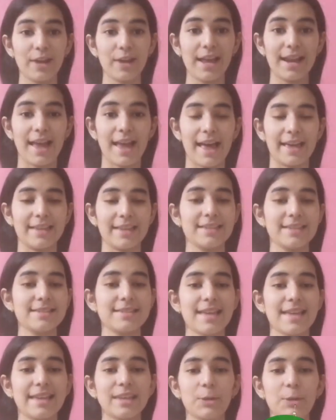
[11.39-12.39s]

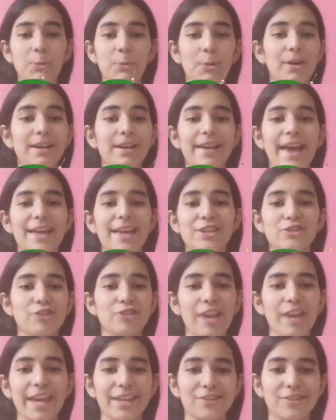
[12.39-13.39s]
realize that the world
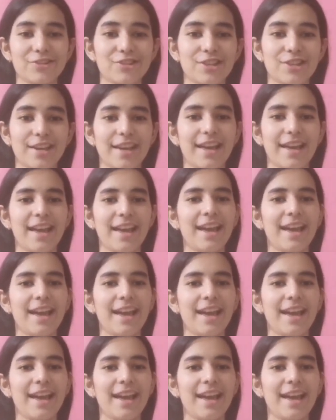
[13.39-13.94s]
has changed?